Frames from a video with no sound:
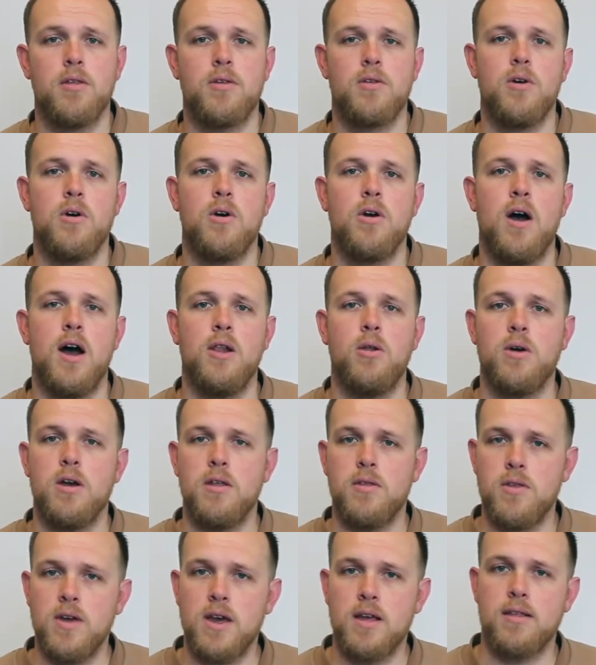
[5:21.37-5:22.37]
So I look
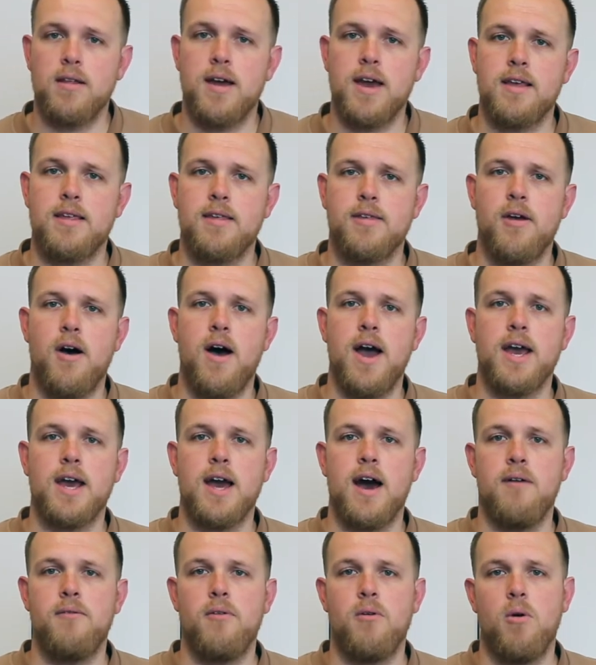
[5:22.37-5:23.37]
at things like site
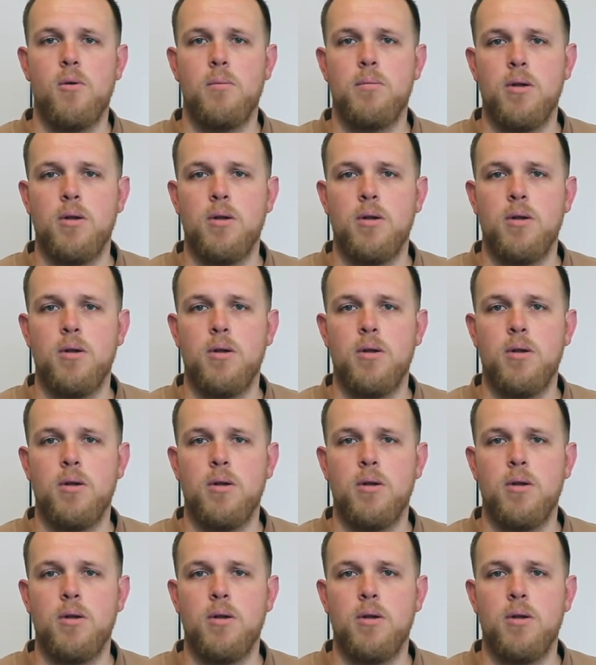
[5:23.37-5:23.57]
cover or